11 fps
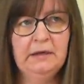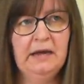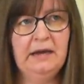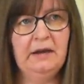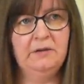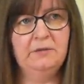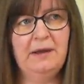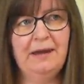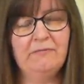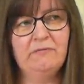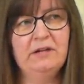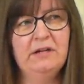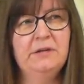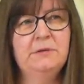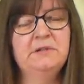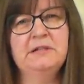And I haven't really
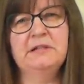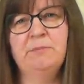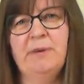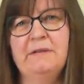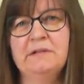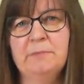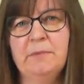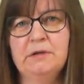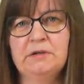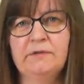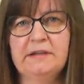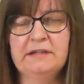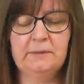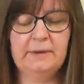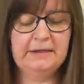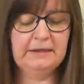used these pens much for this,
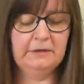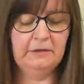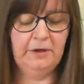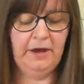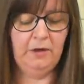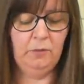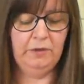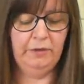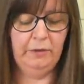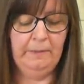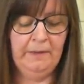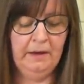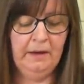so I had a little go with them,